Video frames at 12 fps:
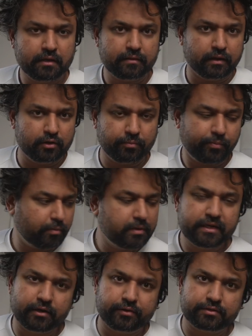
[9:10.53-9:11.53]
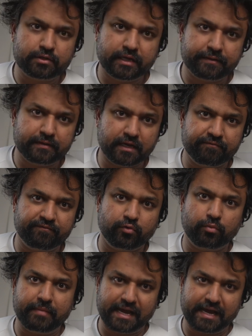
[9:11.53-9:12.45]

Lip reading: then you're probably going to get the M4